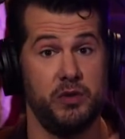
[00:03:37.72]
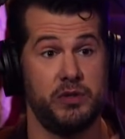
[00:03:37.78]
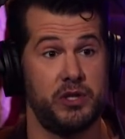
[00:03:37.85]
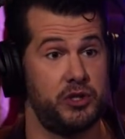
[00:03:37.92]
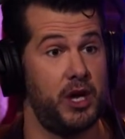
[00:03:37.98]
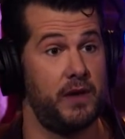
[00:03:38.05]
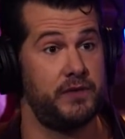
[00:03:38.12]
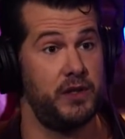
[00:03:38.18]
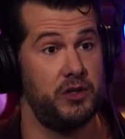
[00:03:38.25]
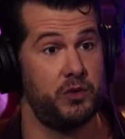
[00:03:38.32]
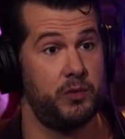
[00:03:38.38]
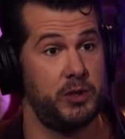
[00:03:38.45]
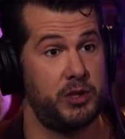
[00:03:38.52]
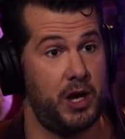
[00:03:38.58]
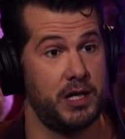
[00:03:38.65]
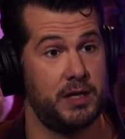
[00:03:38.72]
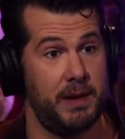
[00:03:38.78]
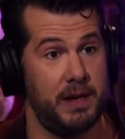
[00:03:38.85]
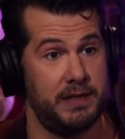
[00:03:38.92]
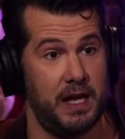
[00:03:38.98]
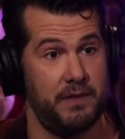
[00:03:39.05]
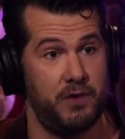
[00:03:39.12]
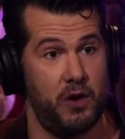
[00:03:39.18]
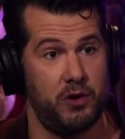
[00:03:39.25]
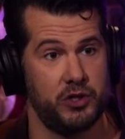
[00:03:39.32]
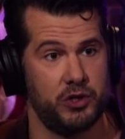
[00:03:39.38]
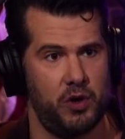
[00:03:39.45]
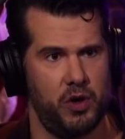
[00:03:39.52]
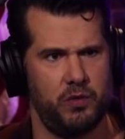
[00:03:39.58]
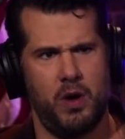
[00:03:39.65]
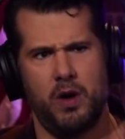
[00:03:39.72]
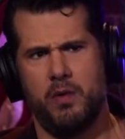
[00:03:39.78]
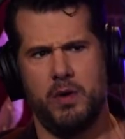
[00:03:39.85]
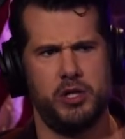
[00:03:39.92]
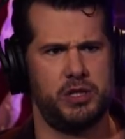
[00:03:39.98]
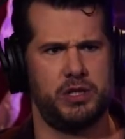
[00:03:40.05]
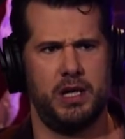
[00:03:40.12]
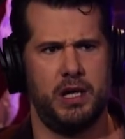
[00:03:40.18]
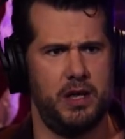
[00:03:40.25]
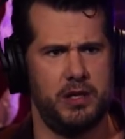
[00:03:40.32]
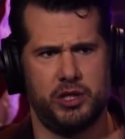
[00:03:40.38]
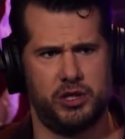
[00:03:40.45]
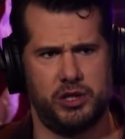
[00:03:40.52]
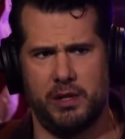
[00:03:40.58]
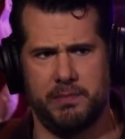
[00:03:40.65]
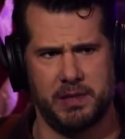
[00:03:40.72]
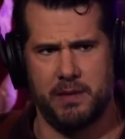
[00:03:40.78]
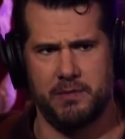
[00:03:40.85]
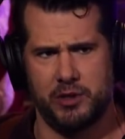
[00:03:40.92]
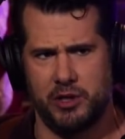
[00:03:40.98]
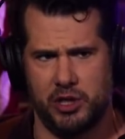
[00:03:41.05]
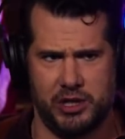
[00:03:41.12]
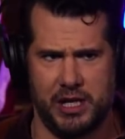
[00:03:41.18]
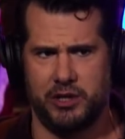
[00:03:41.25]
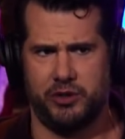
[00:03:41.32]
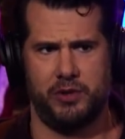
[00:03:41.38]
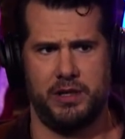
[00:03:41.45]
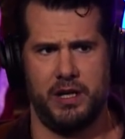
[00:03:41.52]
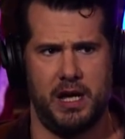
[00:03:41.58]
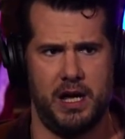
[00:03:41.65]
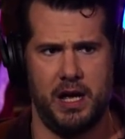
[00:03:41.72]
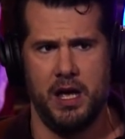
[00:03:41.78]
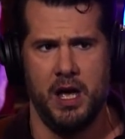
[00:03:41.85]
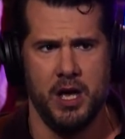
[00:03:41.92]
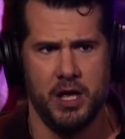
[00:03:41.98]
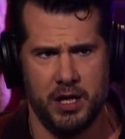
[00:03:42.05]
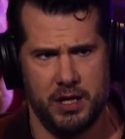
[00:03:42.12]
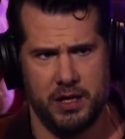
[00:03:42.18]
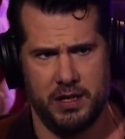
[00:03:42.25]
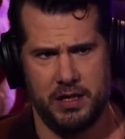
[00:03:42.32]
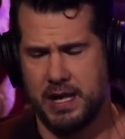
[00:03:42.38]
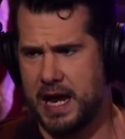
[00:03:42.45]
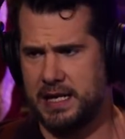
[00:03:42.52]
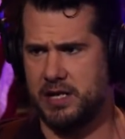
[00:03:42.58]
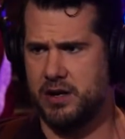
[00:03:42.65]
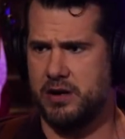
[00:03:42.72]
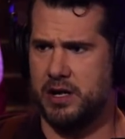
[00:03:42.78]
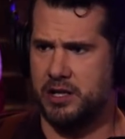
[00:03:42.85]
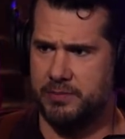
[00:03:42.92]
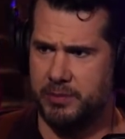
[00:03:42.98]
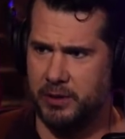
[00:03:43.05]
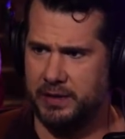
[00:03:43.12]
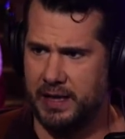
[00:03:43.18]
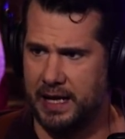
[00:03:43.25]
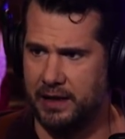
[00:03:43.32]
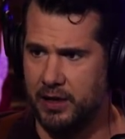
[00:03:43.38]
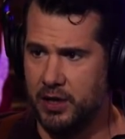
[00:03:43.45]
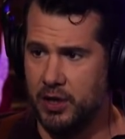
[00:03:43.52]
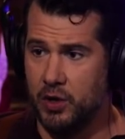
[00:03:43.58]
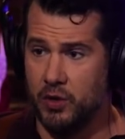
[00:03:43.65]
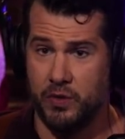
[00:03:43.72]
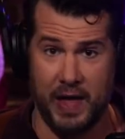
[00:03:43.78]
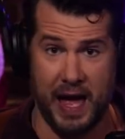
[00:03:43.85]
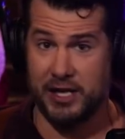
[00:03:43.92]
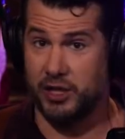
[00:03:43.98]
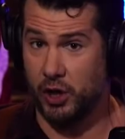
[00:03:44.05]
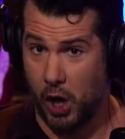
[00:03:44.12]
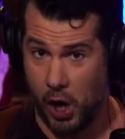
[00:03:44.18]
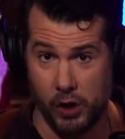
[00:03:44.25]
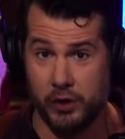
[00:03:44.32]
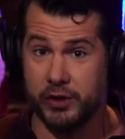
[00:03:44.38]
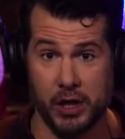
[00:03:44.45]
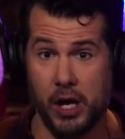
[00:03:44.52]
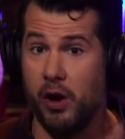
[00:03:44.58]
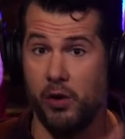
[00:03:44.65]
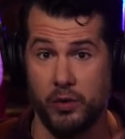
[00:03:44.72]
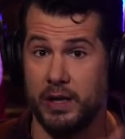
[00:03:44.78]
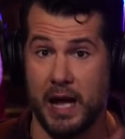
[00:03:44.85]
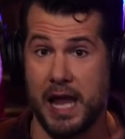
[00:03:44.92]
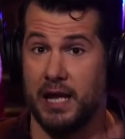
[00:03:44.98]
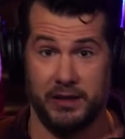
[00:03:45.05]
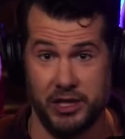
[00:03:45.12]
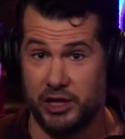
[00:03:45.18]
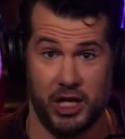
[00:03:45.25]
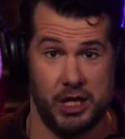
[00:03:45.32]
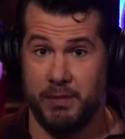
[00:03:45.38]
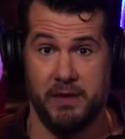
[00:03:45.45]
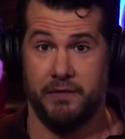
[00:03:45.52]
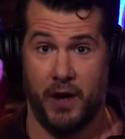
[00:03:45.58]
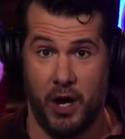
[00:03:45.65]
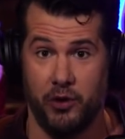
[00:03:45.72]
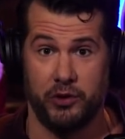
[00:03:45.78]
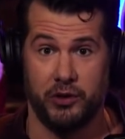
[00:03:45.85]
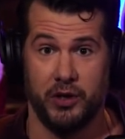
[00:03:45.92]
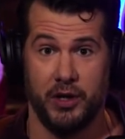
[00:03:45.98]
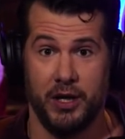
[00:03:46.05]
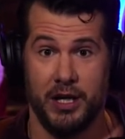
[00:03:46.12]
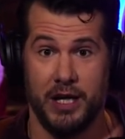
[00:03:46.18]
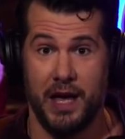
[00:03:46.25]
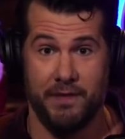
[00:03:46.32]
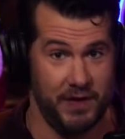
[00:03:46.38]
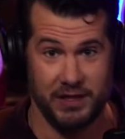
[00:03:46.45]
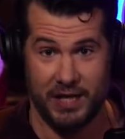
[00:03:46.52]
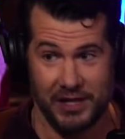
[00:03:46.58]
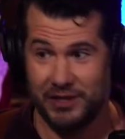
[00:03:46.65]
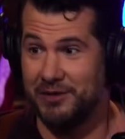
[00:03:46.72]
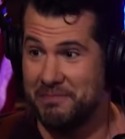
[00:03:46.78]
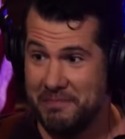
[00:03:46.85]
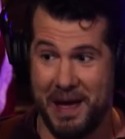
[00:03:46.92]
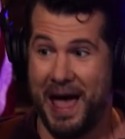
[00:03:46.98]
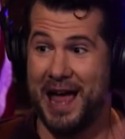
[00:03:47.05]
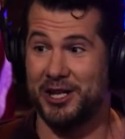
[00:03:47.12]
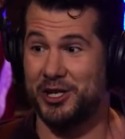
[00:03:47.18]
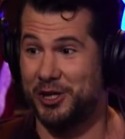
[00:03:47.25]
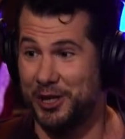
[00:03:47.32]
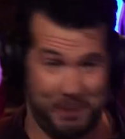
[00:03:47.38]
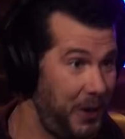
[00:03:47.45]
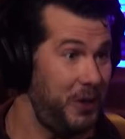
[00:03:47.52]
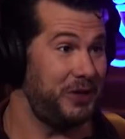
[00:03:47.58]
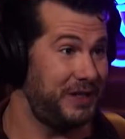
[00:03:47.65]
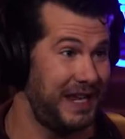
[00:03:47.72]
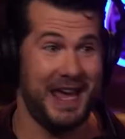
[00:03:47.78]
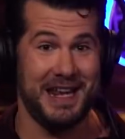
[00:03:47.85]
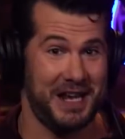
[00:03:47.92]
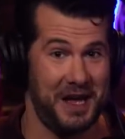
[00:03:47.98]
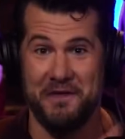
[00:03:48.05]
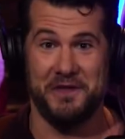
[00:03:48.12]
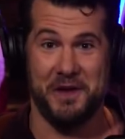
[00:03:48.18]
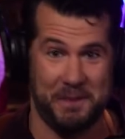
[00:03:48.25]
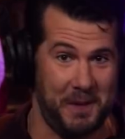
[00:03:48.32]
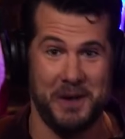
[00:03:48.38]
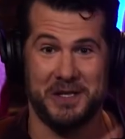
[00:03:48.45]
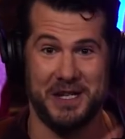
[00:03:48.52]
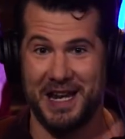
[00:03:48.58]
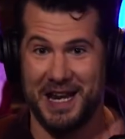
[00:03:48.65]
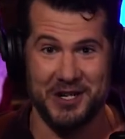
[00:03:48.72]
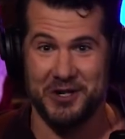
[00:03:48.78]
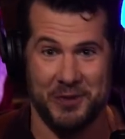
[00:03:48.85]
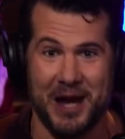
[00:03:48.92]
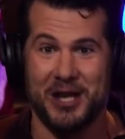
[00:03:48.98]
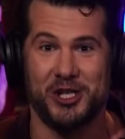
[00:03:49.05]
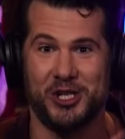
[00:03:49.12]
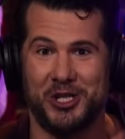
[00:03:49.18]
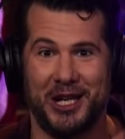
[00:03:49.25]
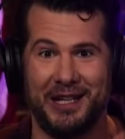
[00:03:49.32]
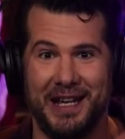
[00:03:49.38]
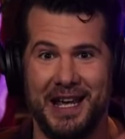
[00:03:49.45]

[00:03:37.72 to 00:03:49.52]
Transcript: that's often used when we talked about dead voters going, well, we just, sometimes they just enter in the 1900 as a birthday. That's also not a legitimate vote if it doesn't match the birth date of the person in question.